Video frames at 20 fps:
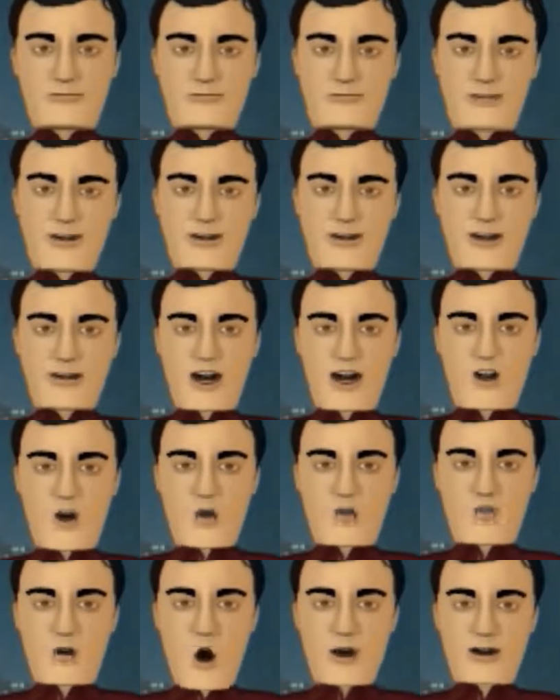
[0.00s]
In
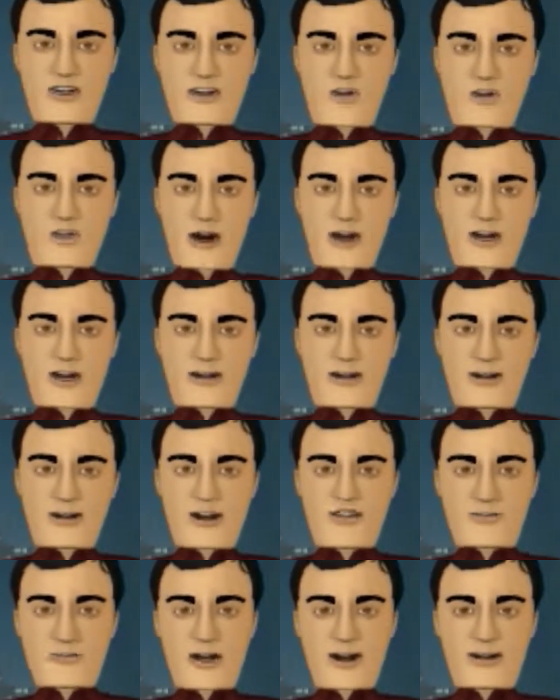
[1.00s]
other words, you can get
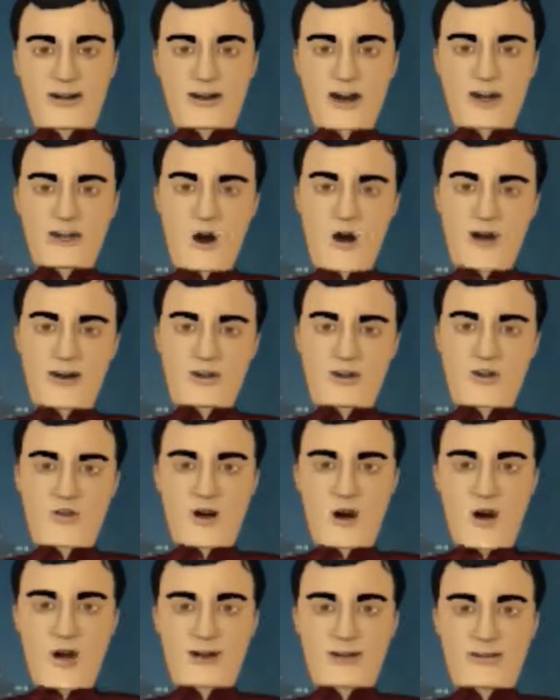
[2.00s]
enough money according to
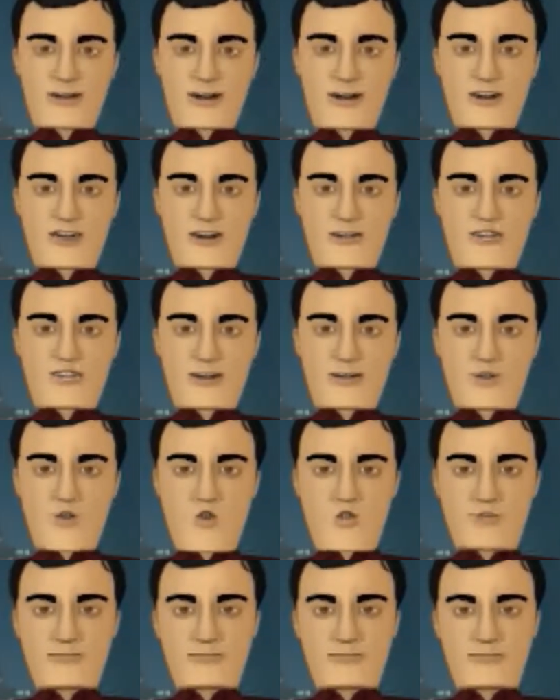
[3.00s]
your needs if you